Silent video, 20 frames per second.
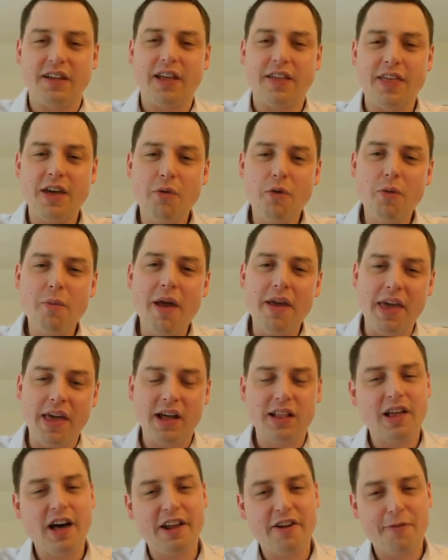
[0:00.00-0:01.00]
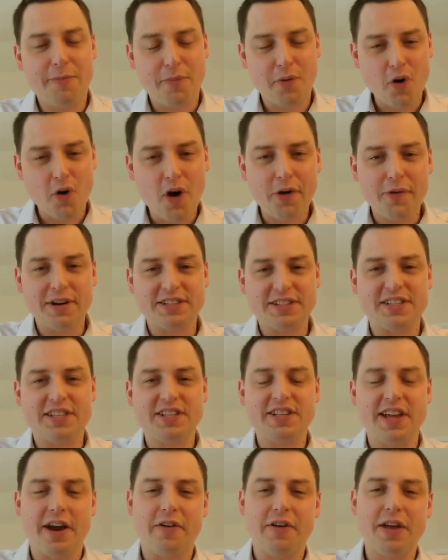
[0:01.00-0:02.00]
I think we're making a lot of progress in
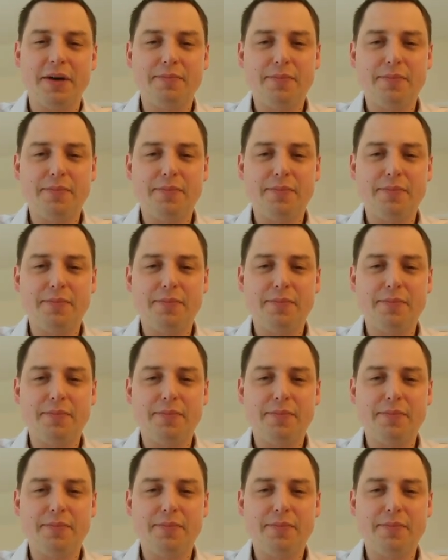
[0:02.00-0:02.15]
this area,